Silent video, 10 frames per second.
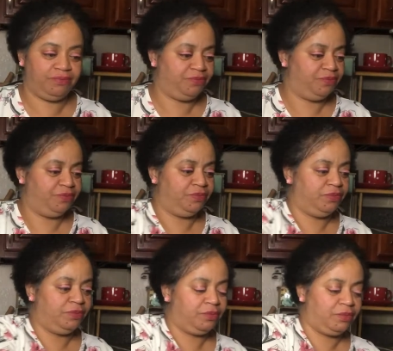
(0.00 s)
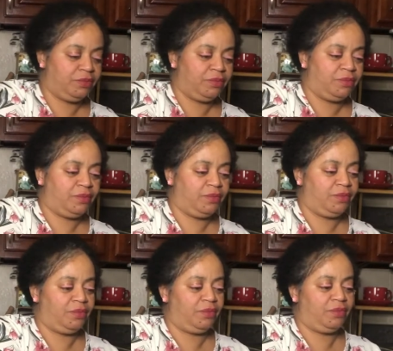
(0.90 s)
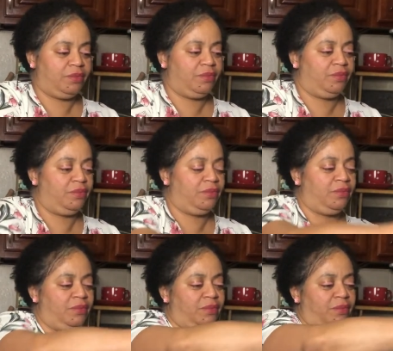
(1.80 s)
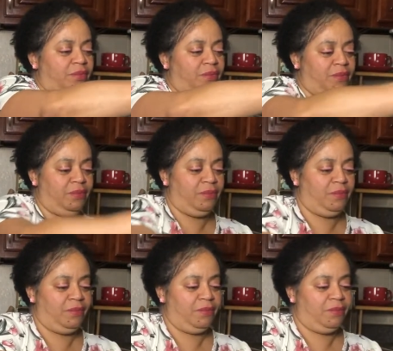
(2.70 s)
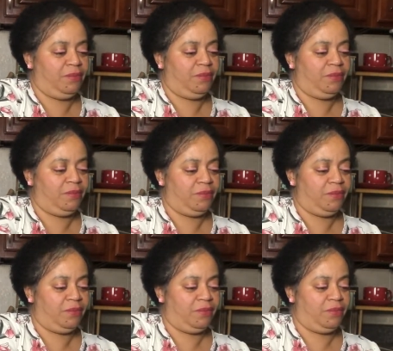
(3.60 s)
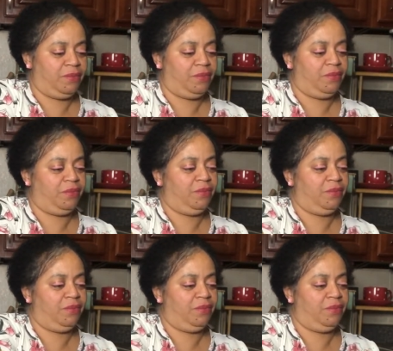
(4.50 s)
Nothing is said.